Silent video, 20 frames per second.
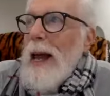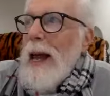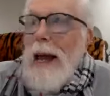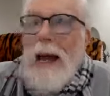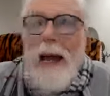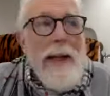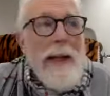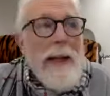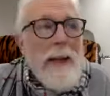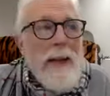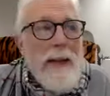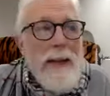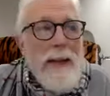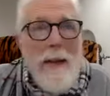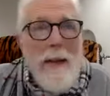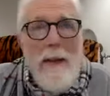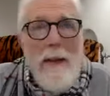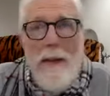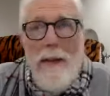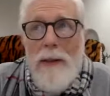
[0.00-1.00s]
And
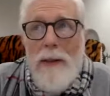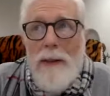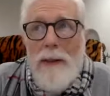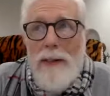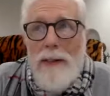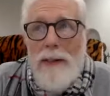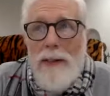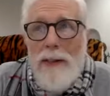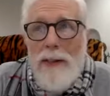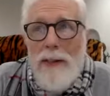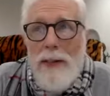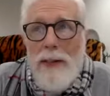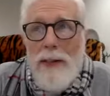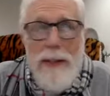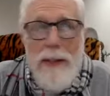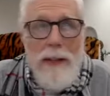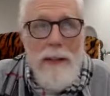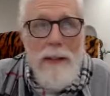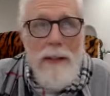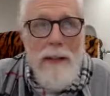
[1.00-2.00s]
this
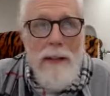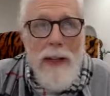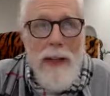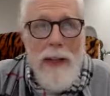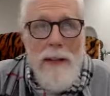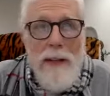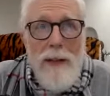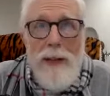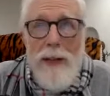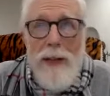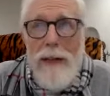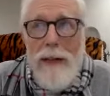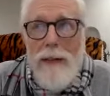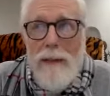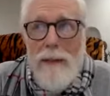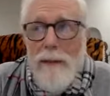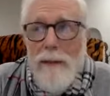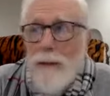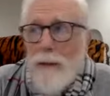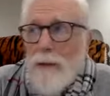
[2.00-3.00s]
is the
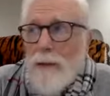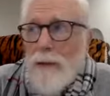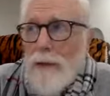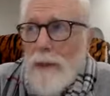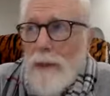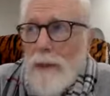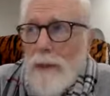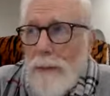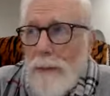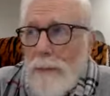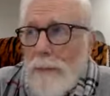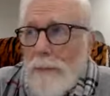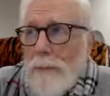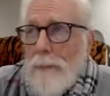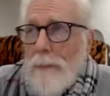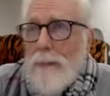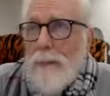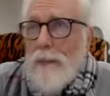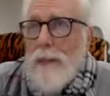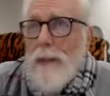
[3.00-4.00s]
anniversary
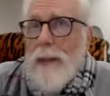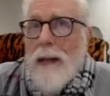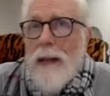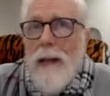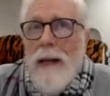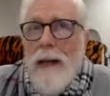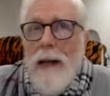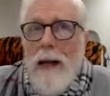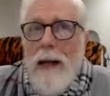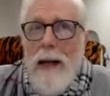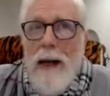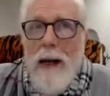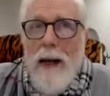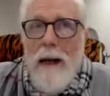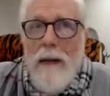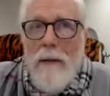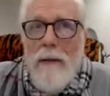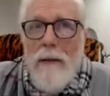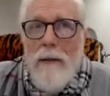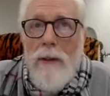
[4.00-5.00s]

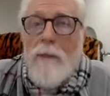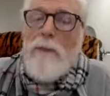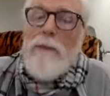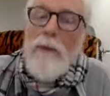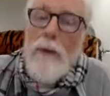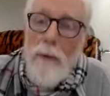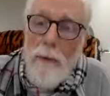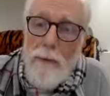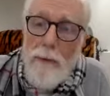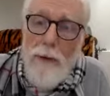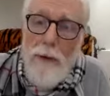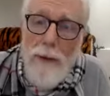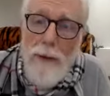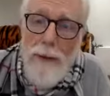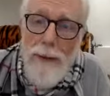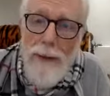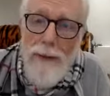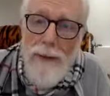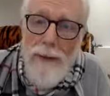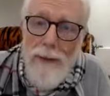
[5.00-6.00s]
of the
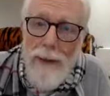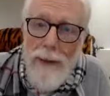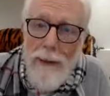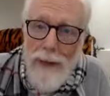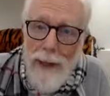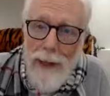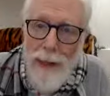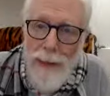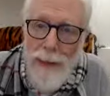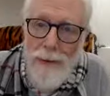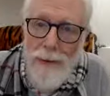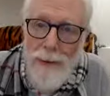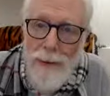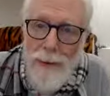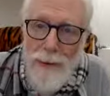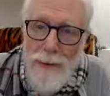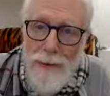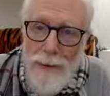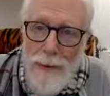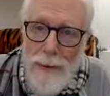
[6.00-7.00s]
funeral of
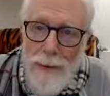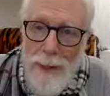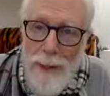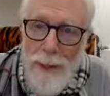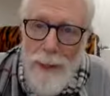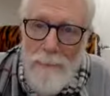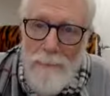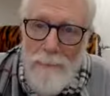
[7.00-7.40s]
Aleister Crowley.